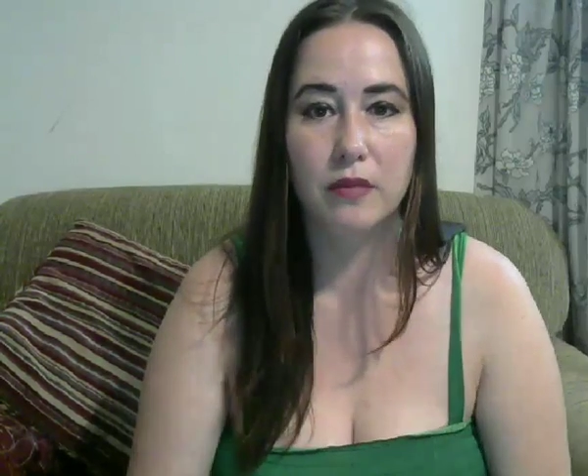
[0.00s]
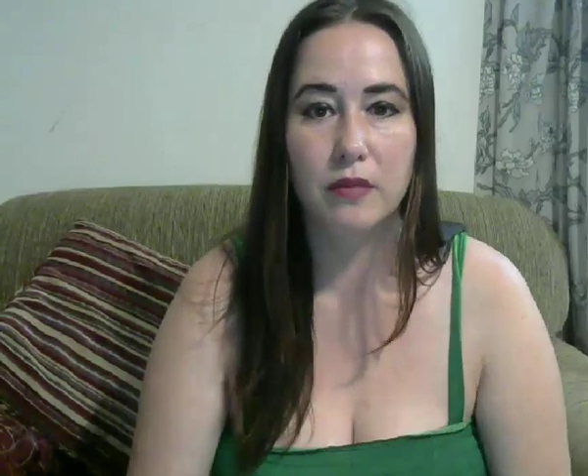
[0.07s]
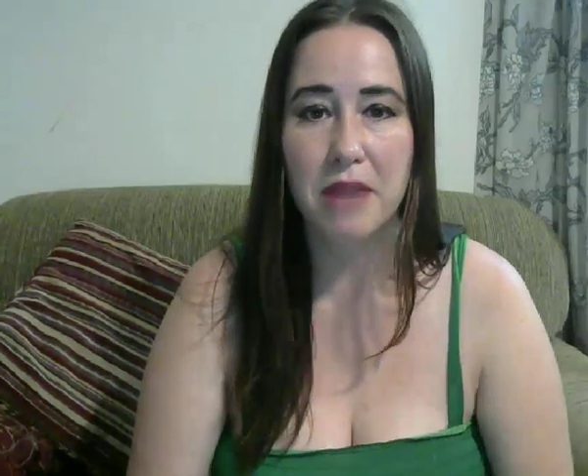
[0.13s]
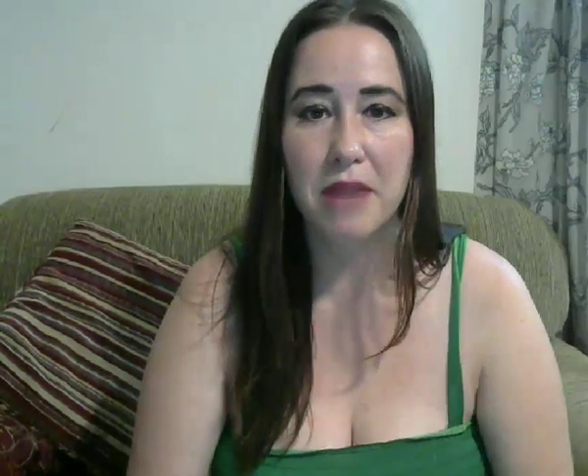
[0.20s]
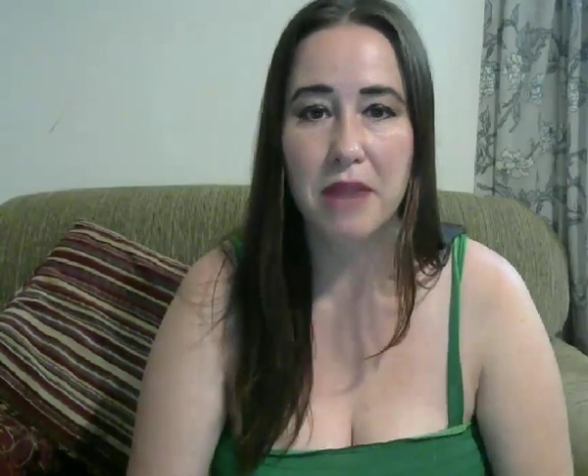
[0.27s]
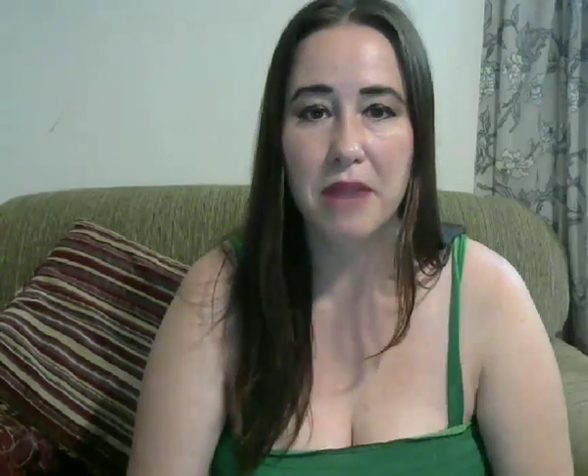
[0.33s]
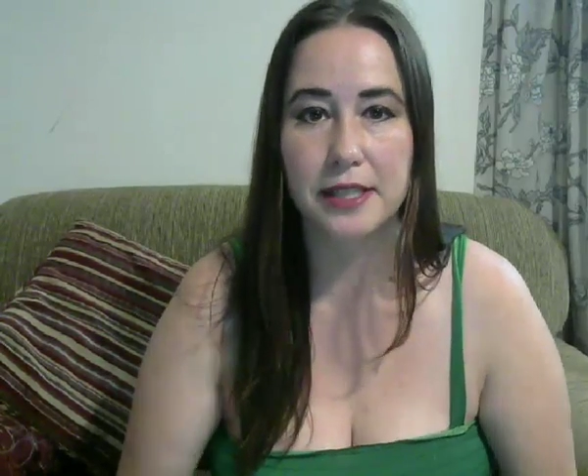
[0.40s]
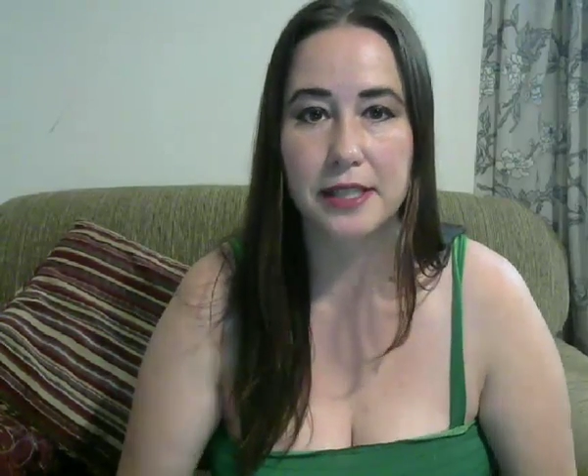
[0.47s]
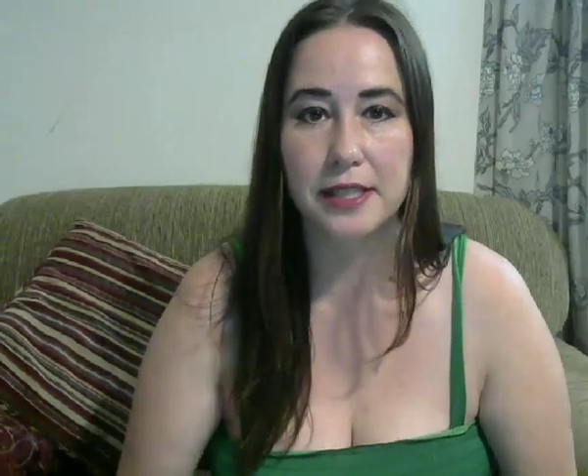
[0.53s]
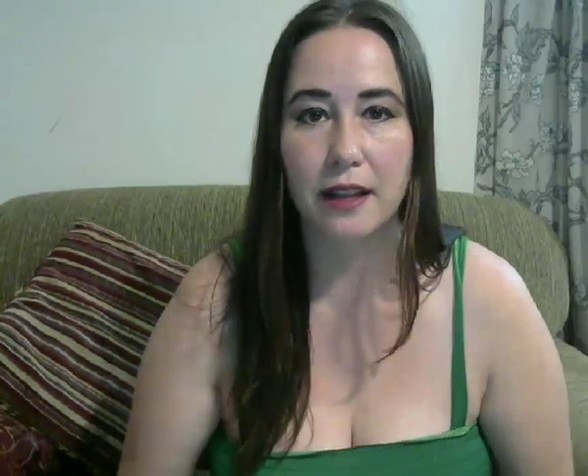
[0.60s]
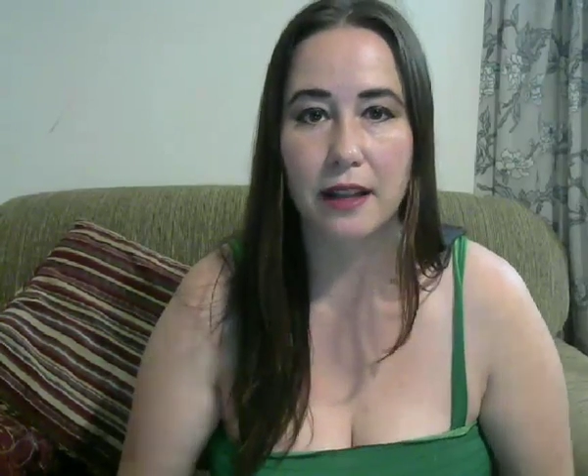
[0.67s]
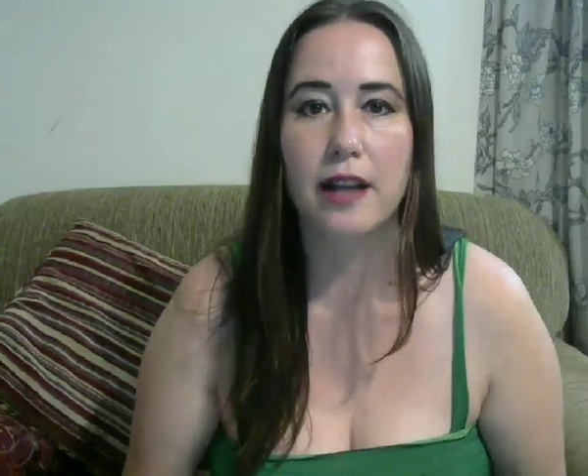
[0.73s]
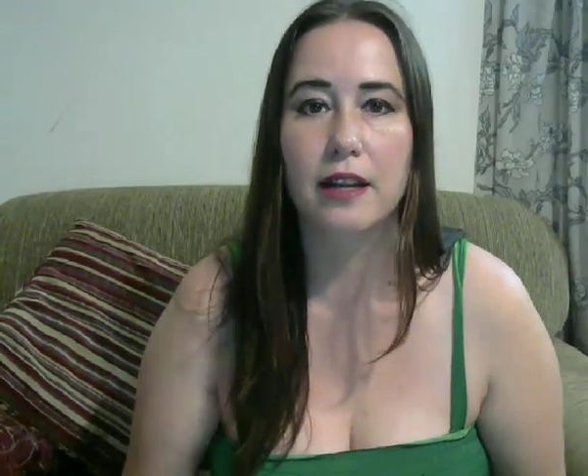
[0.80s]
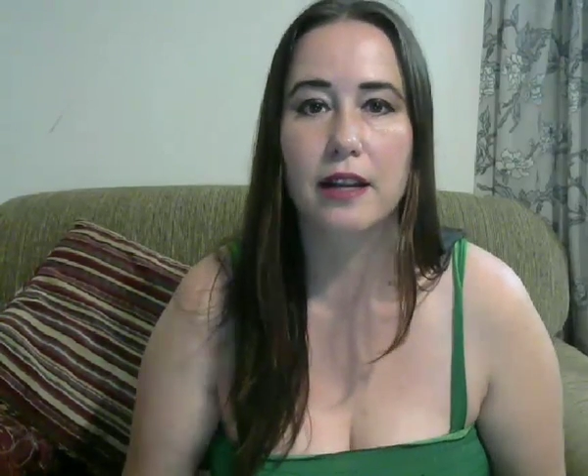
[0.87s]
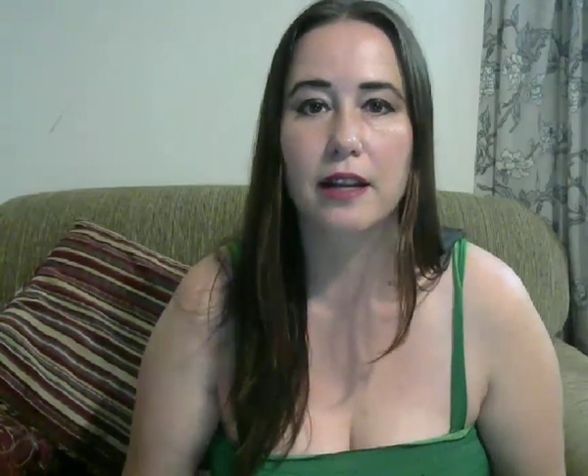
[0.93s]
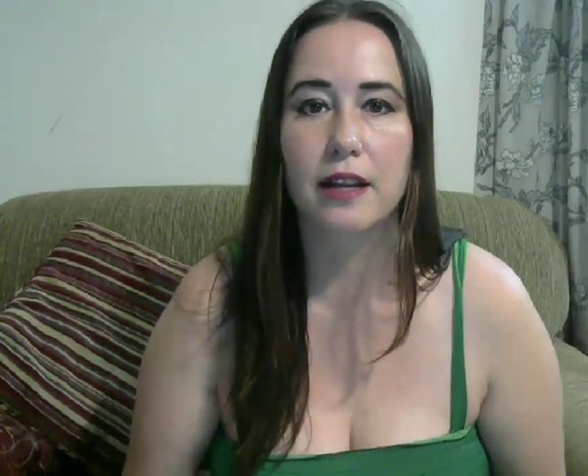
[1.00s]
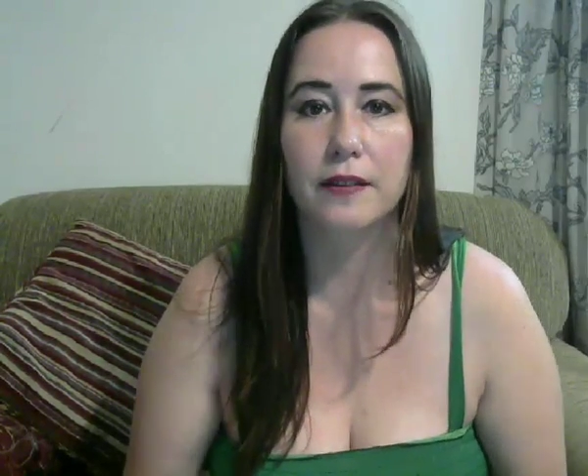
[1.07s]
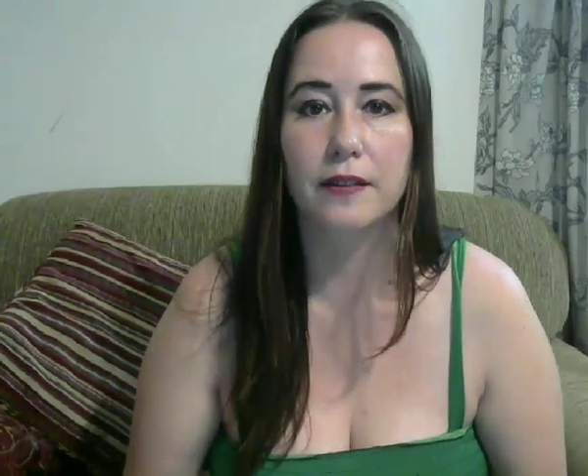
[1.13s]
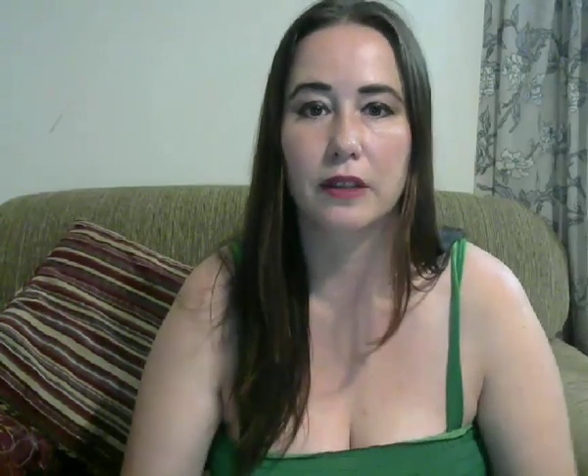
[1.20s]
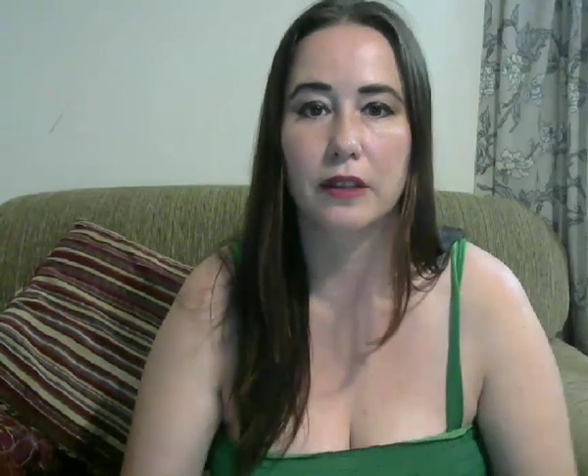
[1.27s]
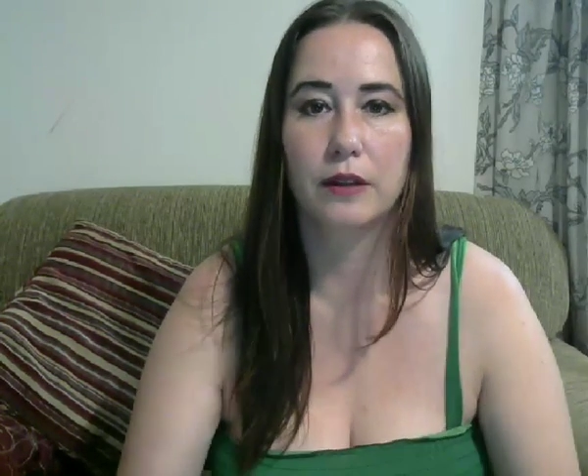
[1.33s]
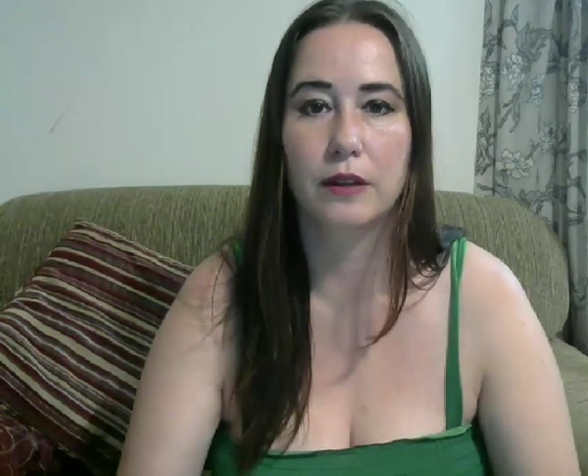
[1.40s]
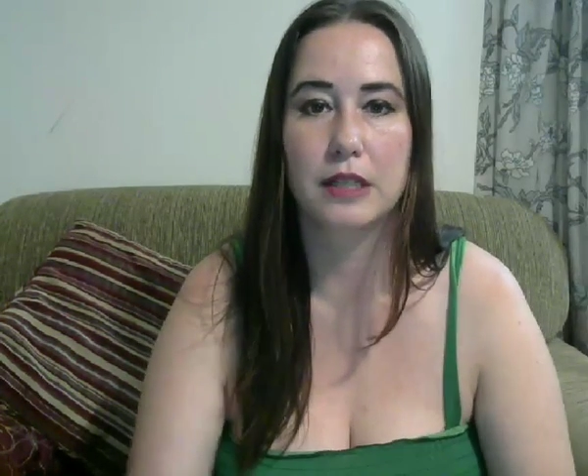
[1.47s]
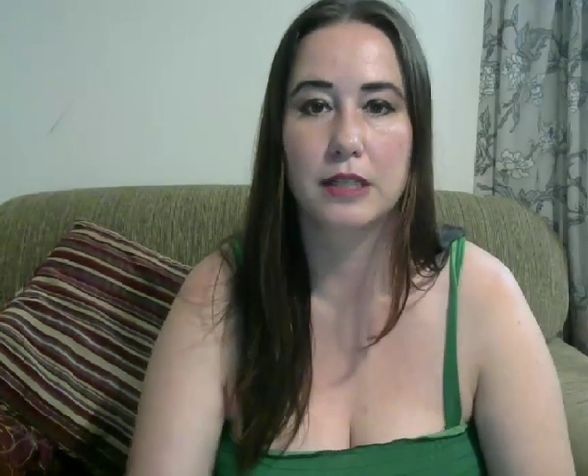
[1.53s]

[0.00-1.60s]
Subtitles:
Mastalak, who